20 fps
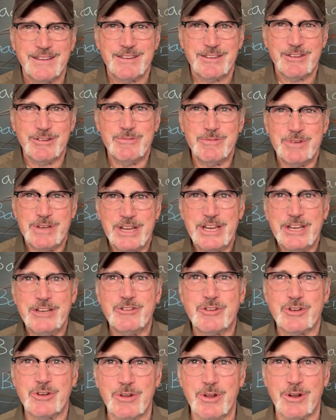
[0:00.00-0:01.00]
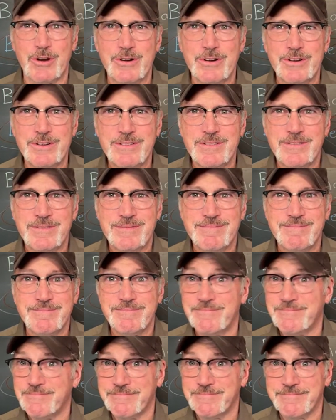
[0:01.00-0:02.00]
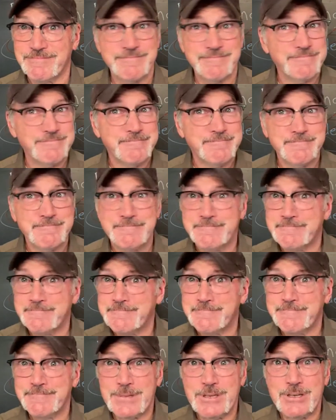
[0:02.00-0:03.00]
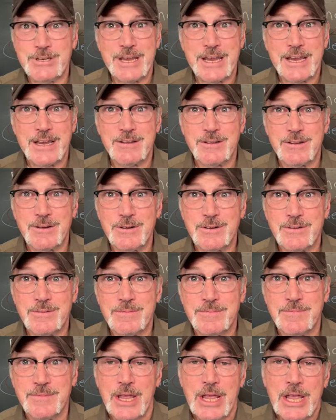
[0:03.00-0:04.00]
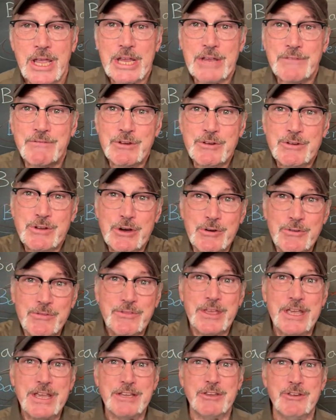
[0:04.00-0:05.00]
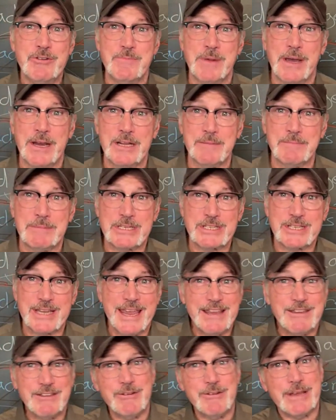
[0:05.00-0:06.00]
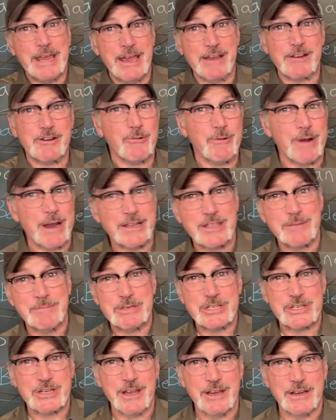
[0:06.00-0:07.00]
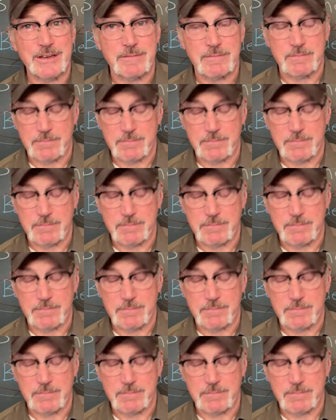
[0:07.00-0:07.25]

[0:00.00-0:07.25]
you need to learn, you can't learn. If you don't think you made a mistake, you can't correct the mistake.